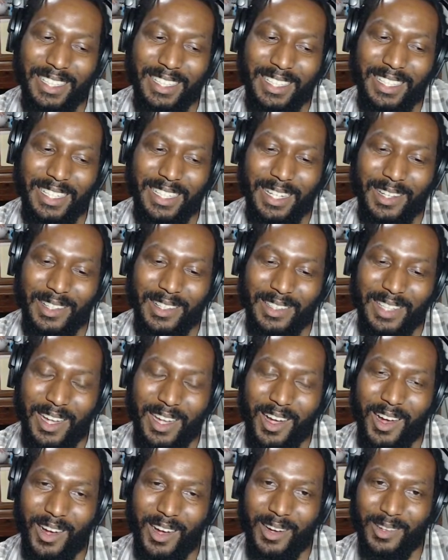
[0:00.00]

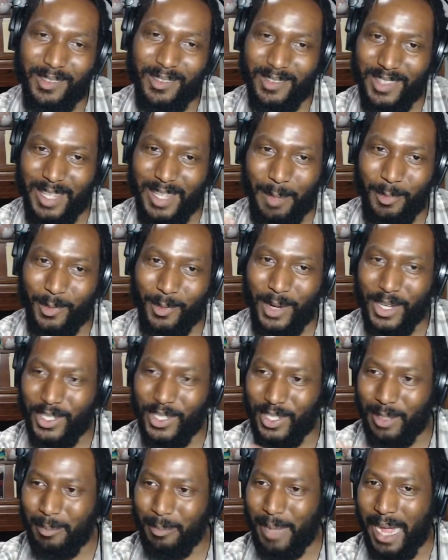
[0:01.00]
our
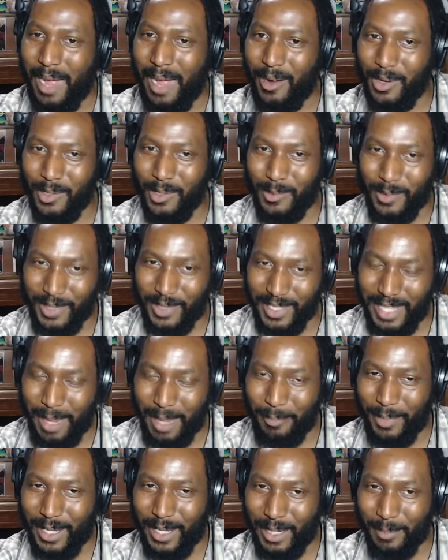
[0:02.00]
separation of powers will
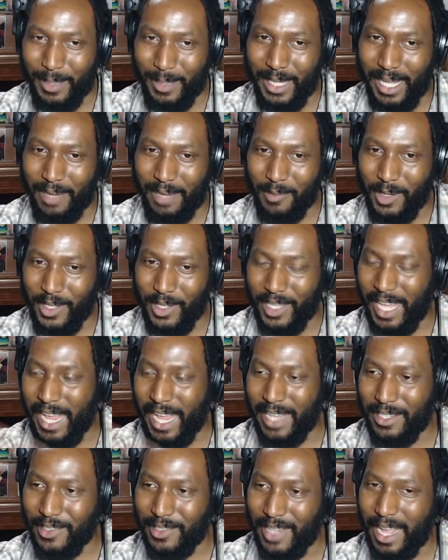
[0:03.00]
step in and be like, well, you
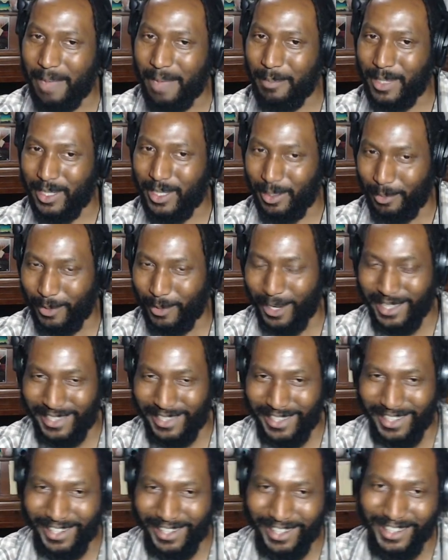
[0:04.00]
can't do that, Mr.
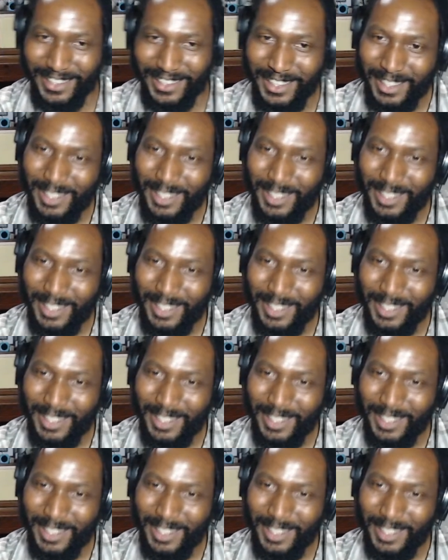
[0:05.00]
President.